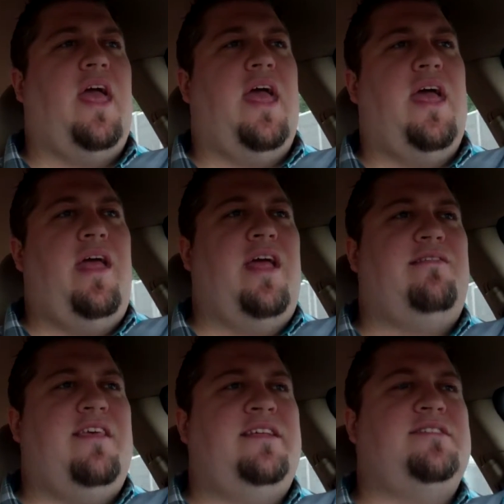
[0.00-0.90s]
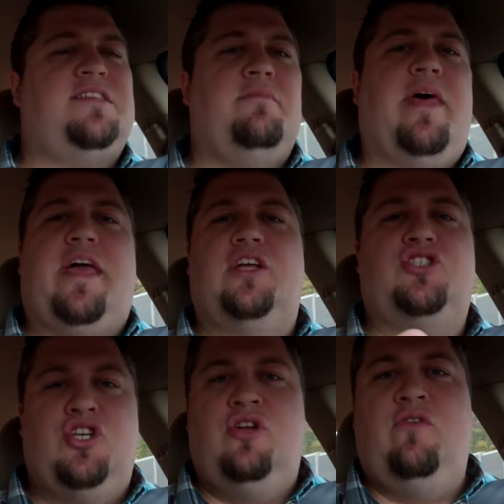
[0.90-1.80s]
it didn't seem like it
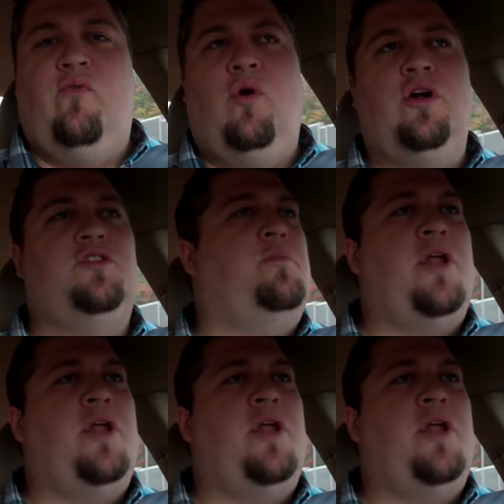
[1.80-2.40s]
should have worked,